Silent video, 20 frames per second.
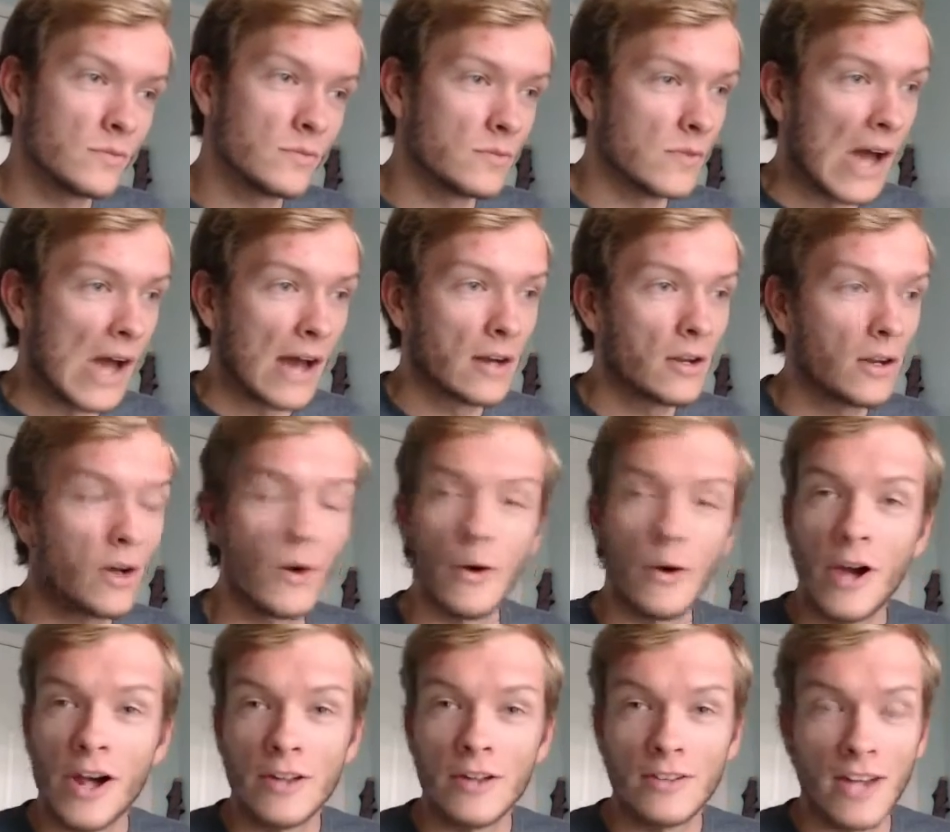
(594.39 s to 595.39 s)
I don't know,
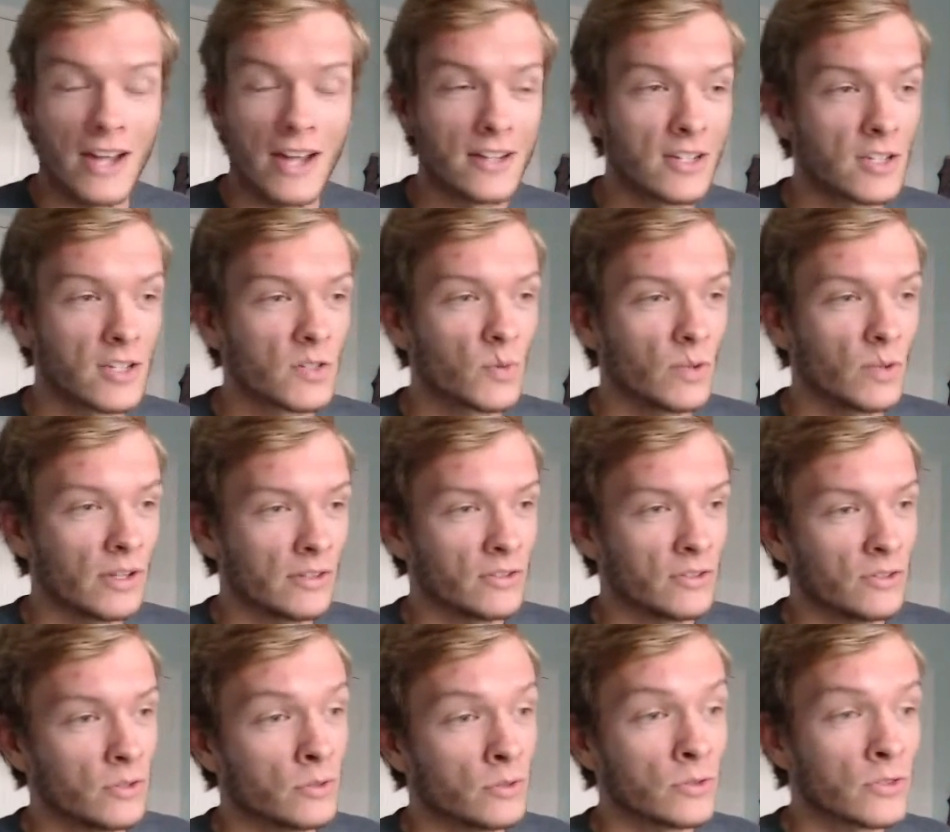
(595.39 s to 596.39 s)
antics will
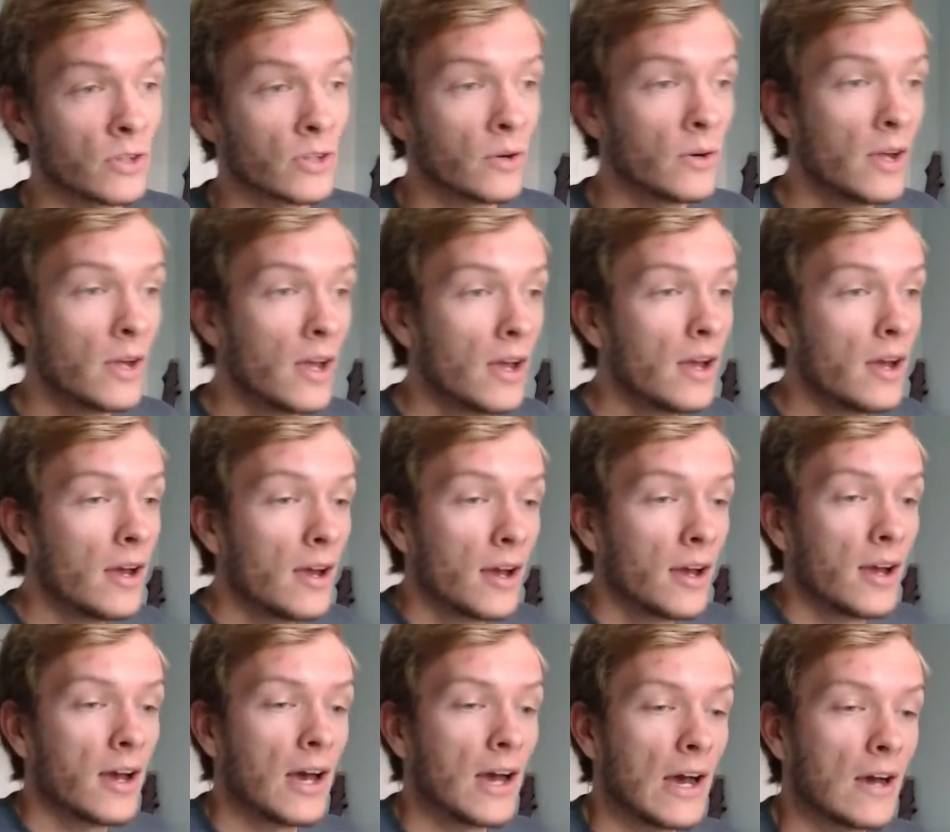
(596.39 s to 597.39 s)
ensue. So
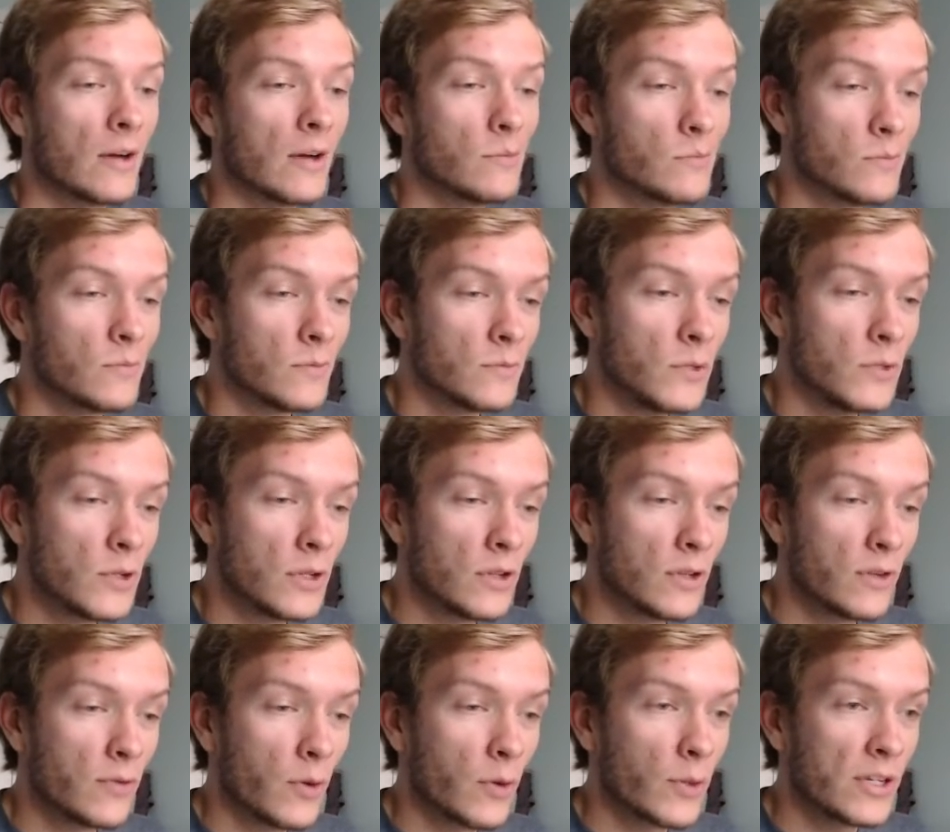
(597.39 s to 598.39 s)
You can look
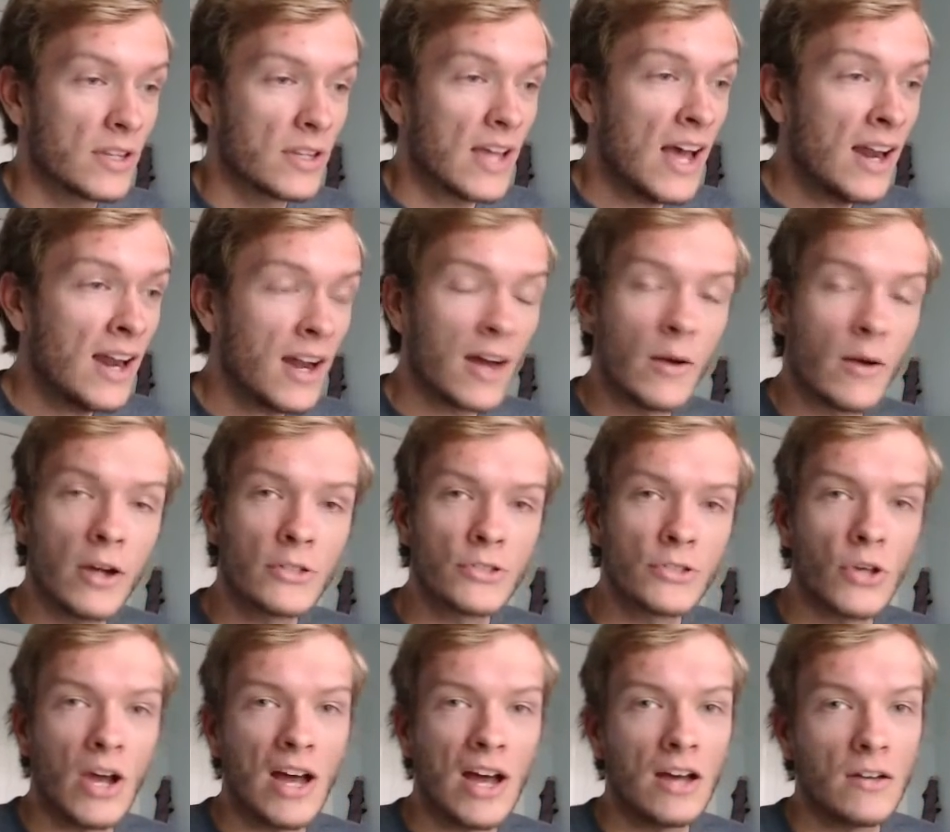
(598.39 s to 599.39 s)
forward to that. I also
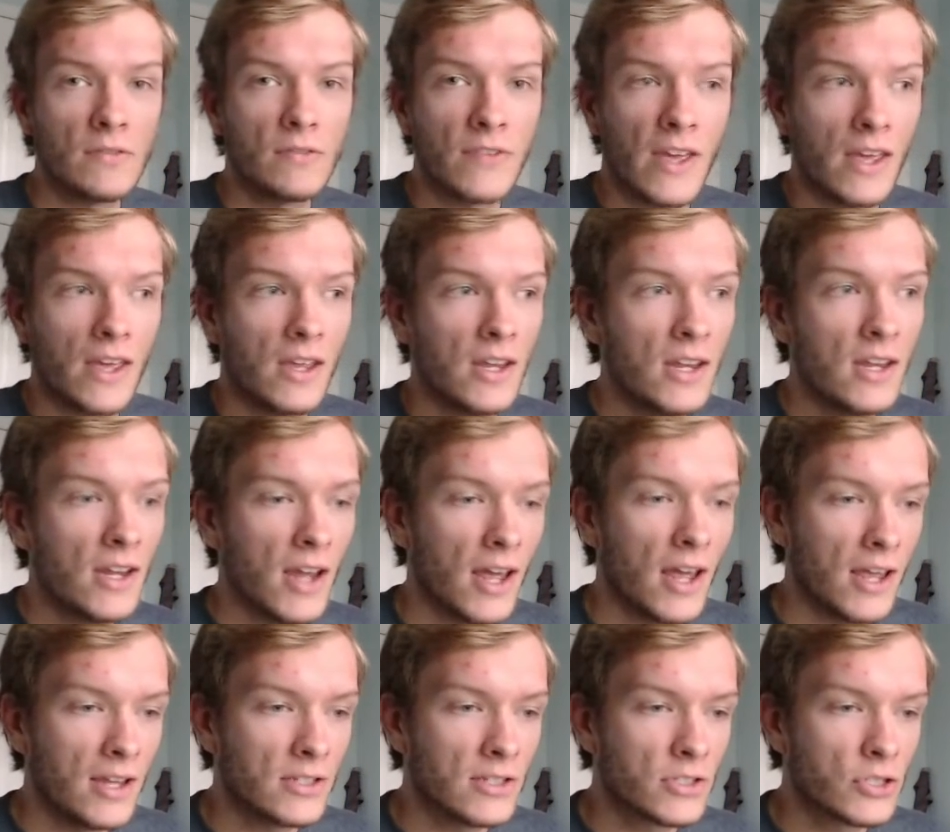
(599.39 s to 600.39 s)
have a
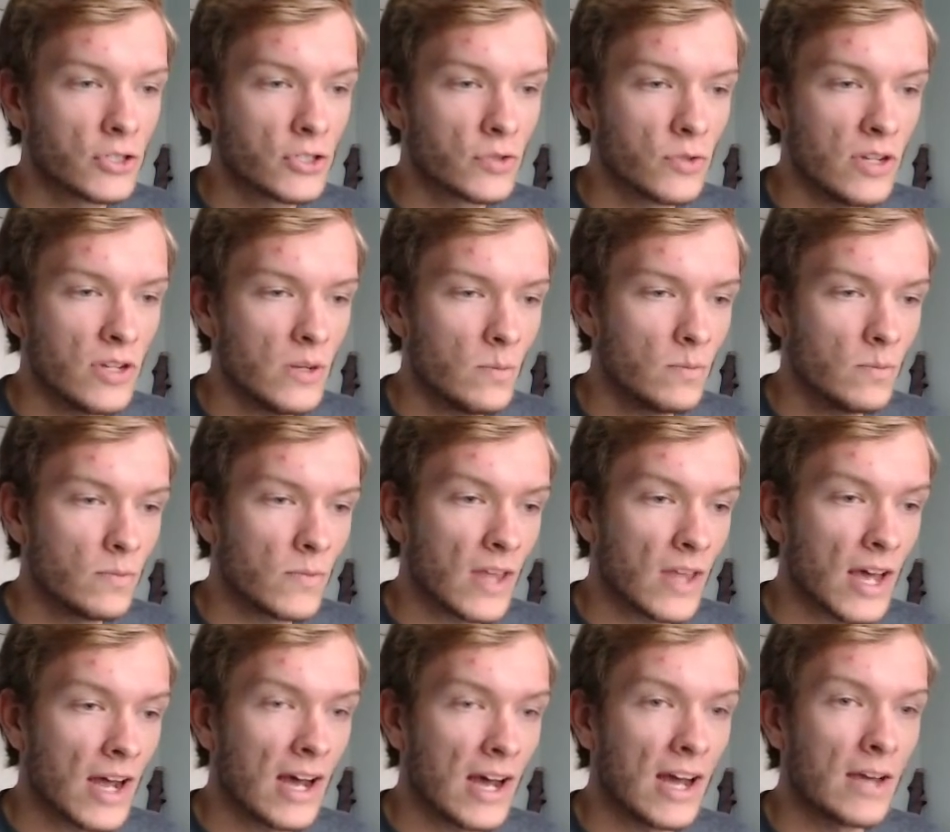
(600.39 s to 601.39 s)
stream that
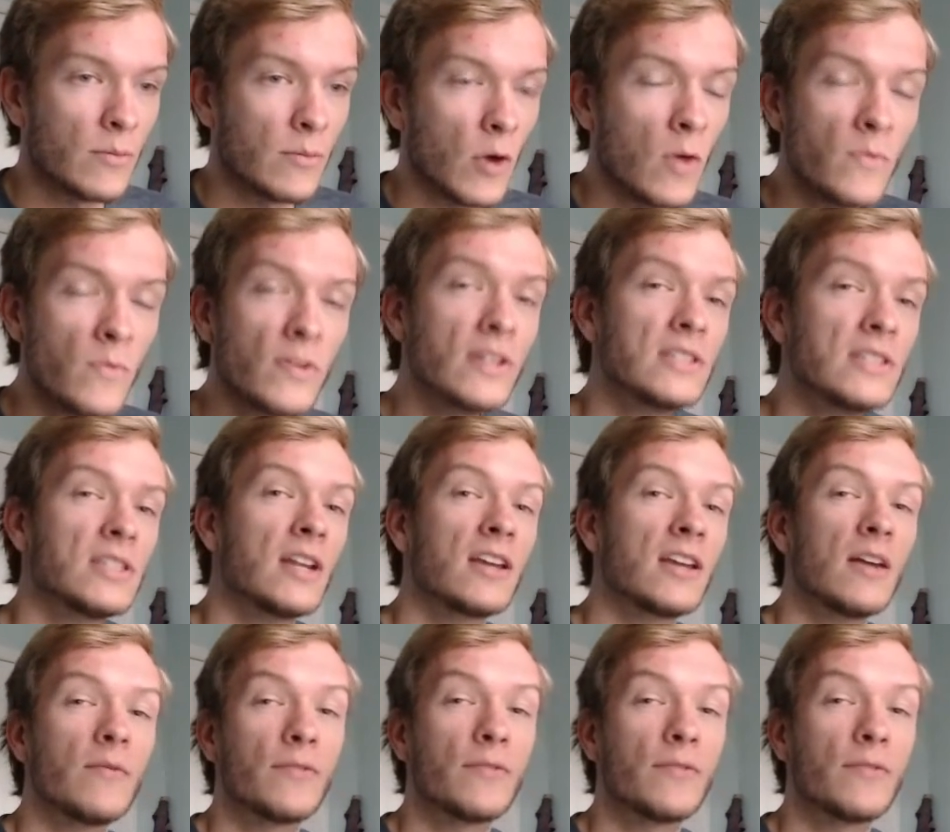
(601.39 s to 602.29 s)
I'm hopefully setting up for the